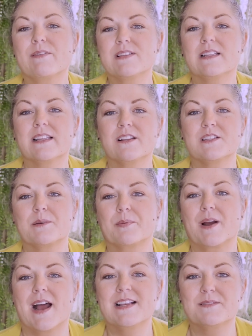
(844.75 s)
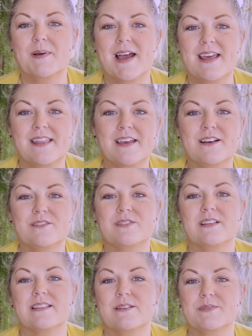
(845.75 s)
was a little surprised by it though,
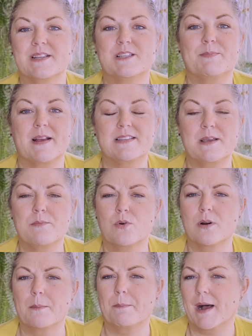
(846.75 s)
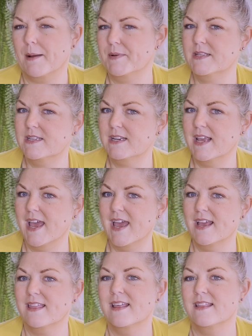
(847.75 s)
since I was expecting more poppy seed
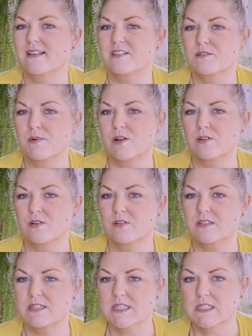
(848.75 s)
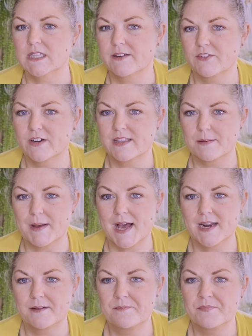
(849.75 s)
cake than the small sliver at the
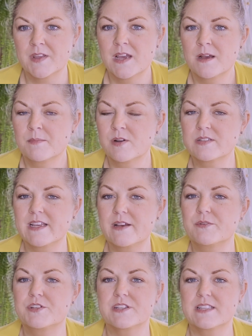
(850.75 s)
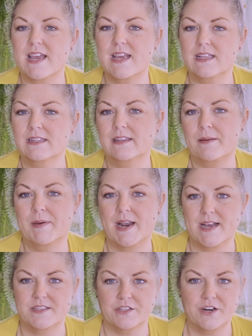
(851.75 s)
bottom. Mostly it was just like lemon
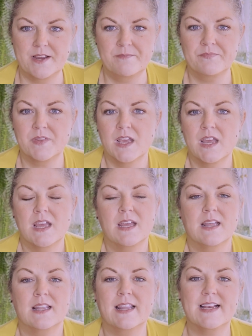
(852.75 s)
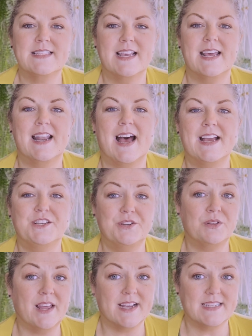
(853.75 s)
ice cream. Like I said, I
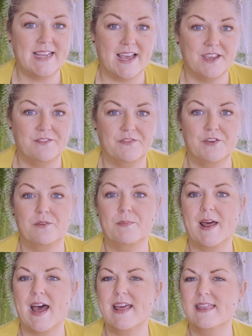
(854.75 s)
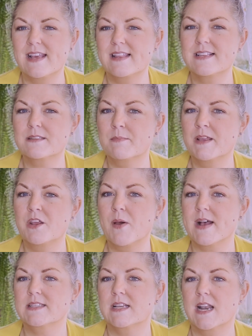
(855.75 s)
do like Italian food, but I think this menu
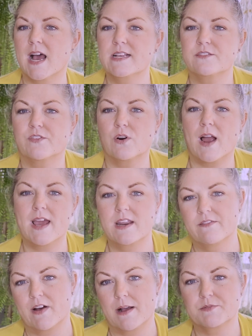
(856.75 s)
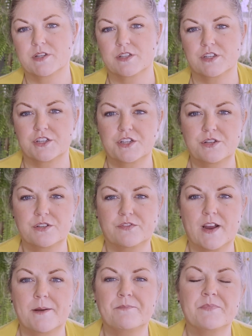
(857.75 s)
has a nice variety of options to choose
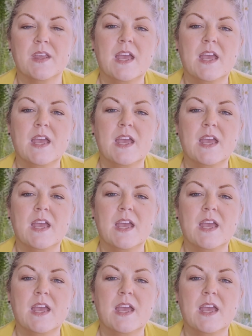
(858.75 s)
from.